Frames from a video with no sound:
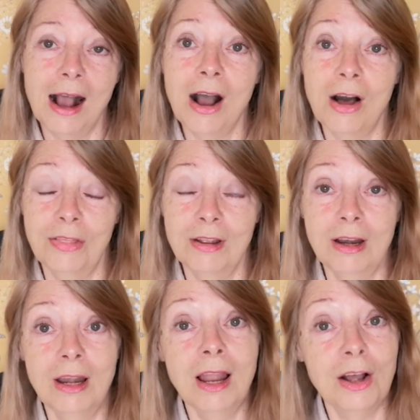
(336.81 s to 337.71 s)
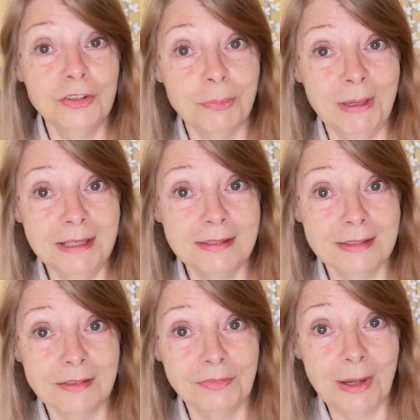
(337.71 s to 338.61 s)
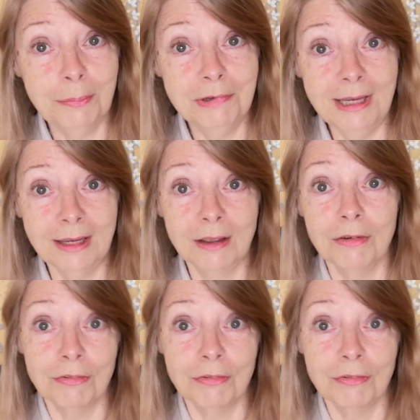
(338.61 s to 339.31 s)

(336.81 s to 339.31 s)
Are there larger pieces of fabric,